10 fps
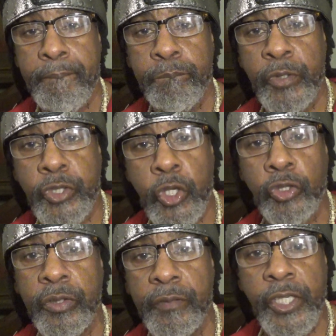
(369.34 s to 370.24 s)
the
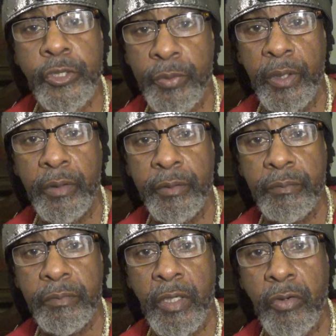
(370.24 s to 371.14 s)
children of Israel.
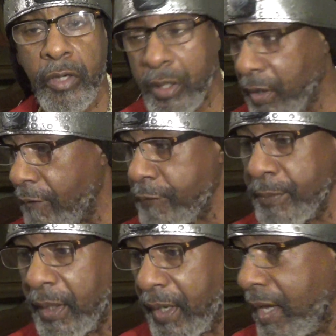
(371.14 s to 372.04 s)
Gonna cut off from
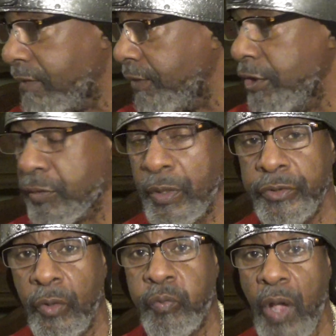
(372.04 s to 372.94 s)
the land of Israel
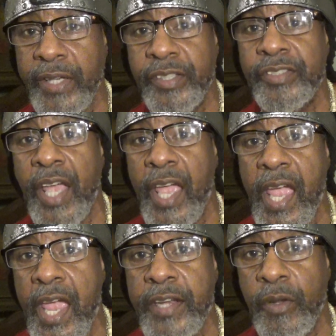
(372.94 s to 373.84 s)
the righteous
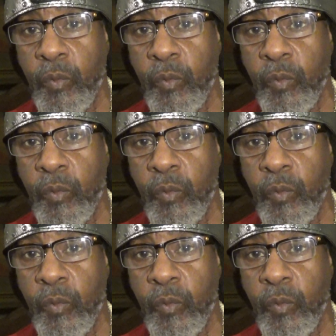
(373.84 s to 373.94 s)
and the